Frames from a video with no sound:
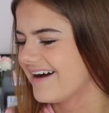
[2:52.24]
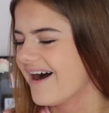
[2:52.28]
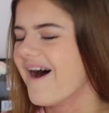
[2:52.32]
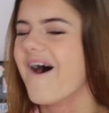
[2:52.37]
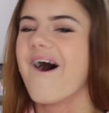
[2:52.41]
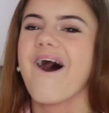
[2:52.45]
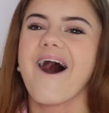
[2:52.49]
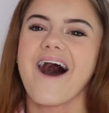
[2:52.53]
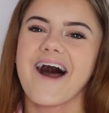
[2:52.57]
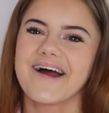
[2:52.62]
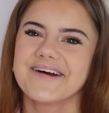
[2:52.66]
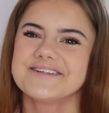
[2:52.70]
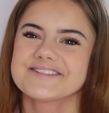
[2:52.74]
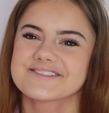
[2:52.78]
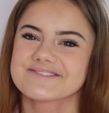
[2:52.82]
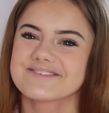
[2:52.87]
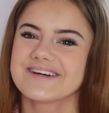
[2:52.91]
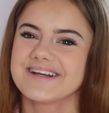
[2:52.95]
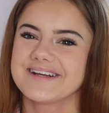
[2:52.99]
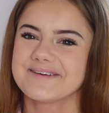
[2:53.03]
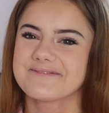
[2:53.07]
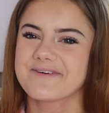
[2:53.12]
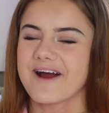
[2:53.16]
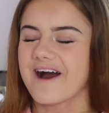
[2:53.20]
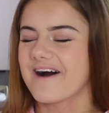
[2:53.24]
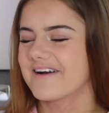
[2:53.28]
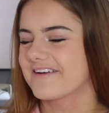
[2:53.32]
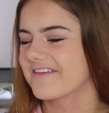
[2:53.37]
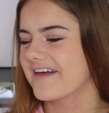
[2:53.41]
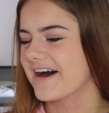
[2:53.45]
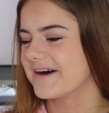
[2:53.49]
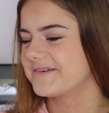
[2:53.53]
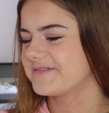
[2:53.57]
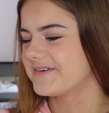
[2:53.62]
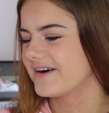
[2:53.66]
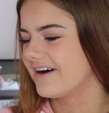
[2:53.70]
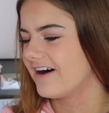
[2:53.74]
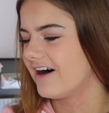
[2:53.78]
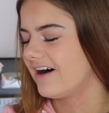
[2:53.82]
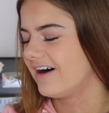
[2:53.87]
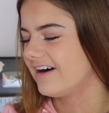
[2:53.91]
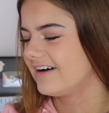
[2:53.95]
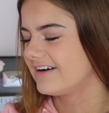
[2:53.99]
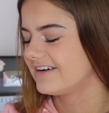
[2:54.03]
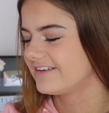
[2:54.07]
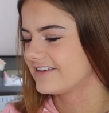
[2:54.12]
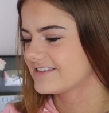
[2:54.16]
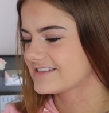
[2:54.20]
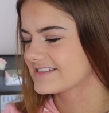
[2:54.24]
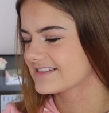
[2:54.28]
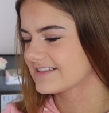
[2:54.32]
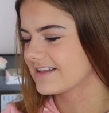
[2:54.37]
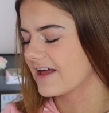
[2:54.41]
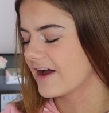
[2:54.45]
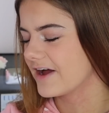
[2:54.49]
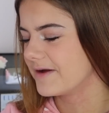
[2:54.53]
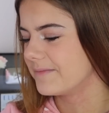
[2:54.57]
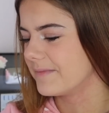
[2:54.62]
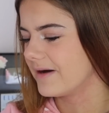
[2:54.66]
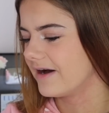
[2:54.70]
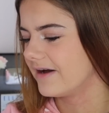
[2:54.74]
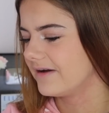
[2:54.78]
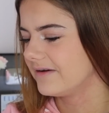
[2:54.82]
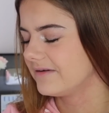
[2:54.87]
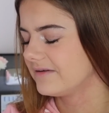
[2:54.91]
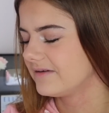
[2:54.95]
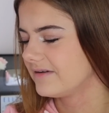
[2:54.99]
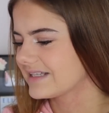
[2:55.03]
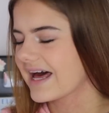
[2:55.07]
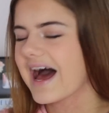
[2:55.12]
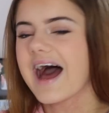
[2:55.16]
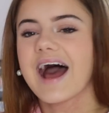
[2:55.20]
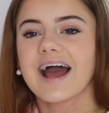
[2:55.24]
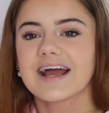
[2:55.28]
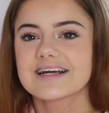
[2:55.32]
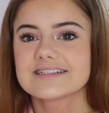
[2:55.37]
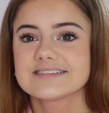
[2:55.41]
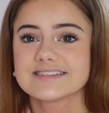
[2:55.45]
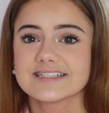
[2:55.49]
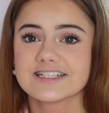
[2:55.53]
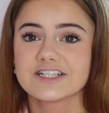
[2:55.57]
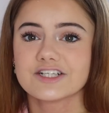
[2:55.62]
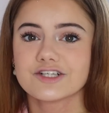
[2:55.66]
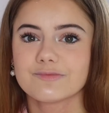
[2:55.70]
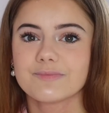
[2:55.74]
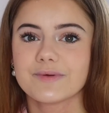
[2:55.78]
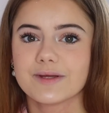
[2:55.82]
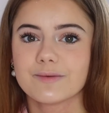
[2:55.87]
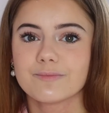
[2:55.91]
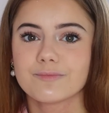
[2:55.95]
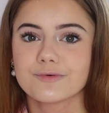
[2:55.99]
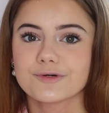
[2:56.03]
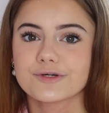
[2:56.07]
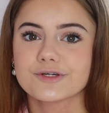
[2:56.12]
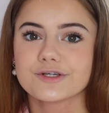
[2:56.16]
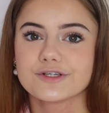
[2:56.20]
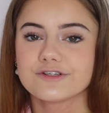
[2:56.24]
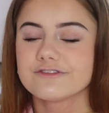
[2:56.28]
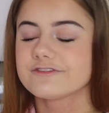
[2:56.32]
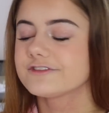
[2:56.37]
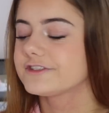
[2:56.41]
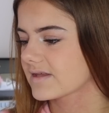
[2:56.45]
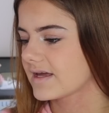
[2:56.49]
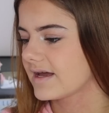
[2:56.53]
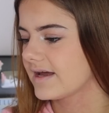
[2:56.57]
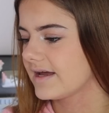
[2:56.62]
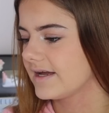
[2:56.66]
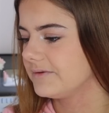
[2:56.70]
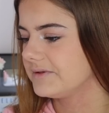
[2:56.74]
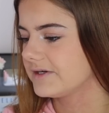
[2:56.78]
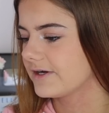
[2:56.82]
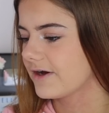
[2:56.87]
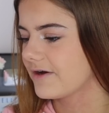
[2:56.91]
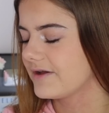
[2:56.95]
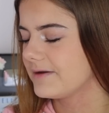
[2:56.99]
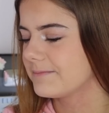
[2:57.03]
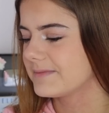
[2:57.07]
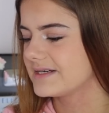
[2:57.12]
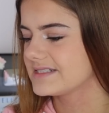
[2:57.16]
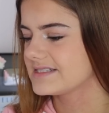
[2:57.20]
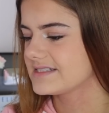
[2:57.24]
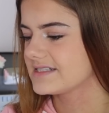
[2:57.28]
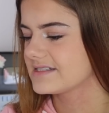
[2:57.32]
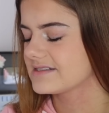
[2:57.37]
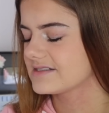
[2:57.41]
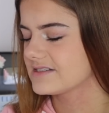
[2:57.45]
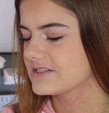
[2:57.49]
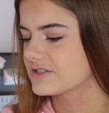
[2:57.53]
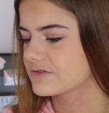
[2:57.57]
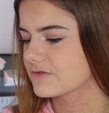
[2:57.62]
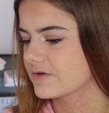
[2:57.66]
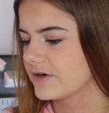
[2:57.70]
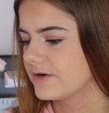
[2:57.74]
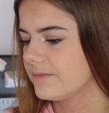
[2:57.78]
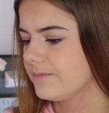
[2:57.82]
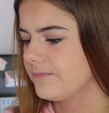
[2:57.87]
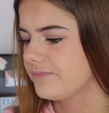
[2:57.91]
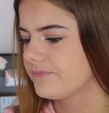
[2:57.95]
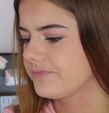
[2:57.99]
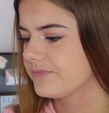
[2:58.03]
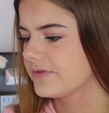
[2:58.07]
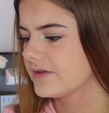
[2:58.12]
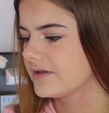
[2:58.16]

Oh, I was really proud of that part. Slow-mo. That acting could be improved. Okay, we're going to my sister's room.